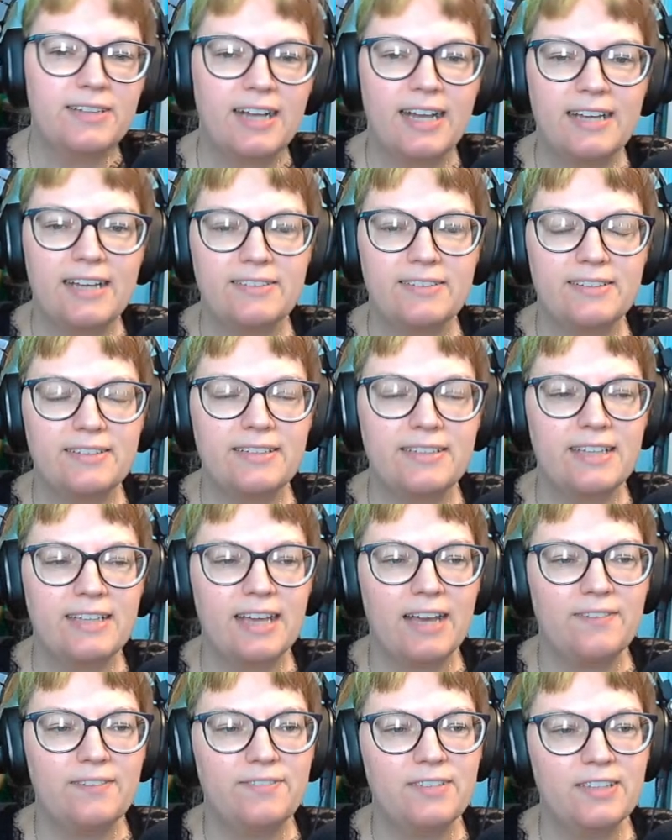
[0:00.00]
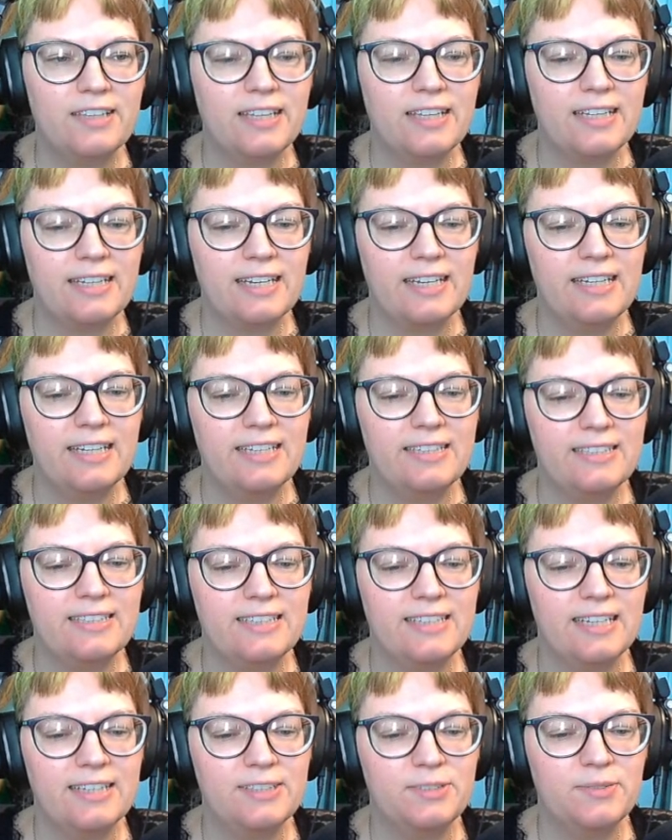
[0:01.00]
I feel like it
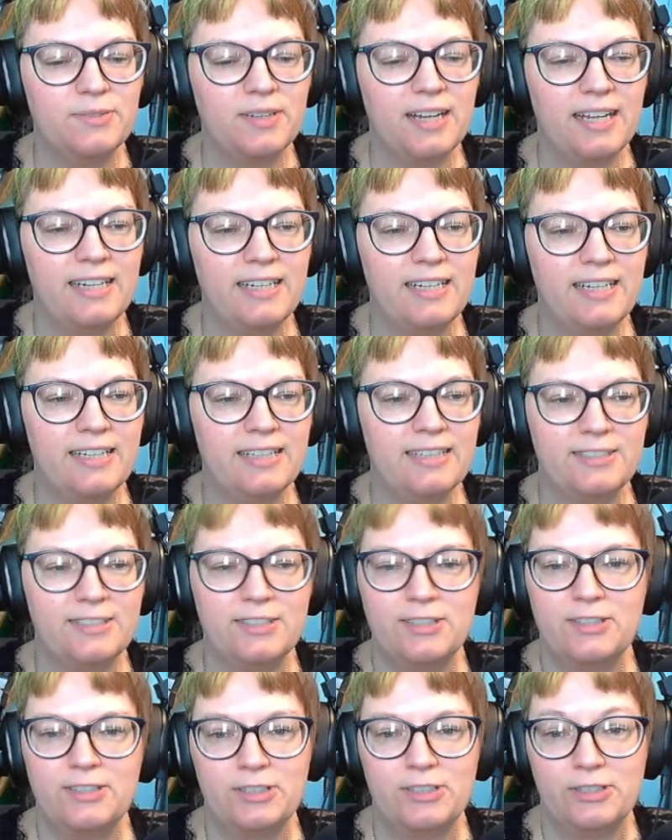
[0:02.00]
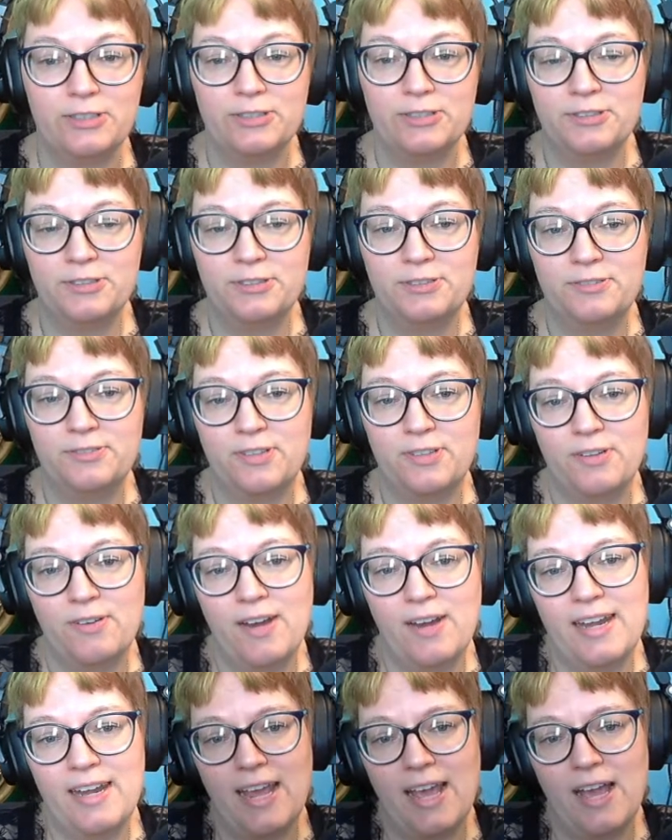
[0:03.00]
does what I need it to do for
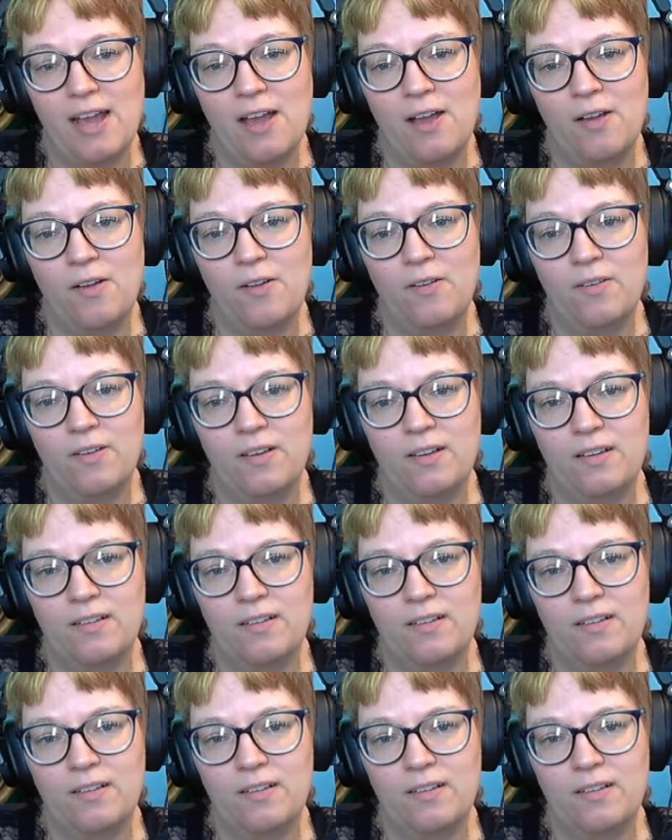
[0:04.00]
right now.